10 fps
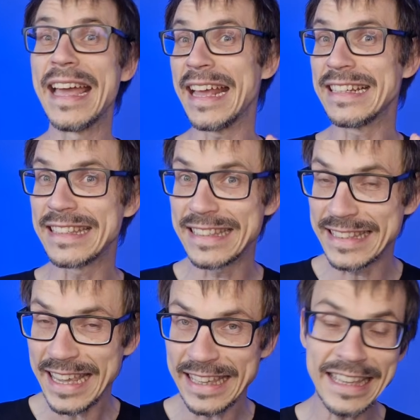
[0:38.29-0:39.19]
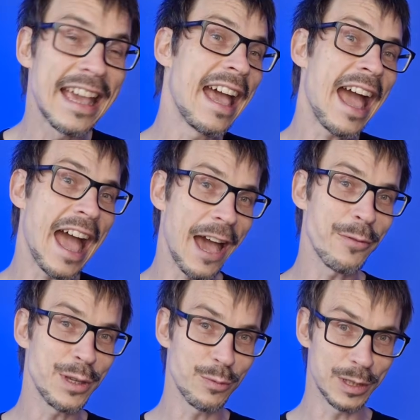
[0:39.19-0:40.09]
and think how
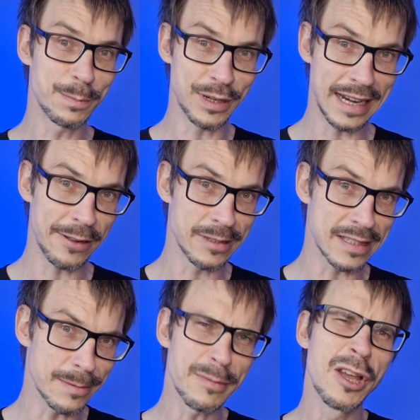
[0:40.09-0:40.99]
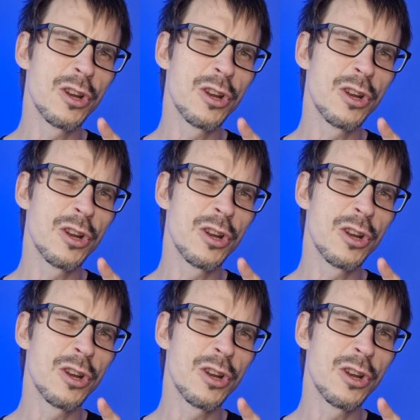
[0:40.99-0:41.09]
you would pronounce them.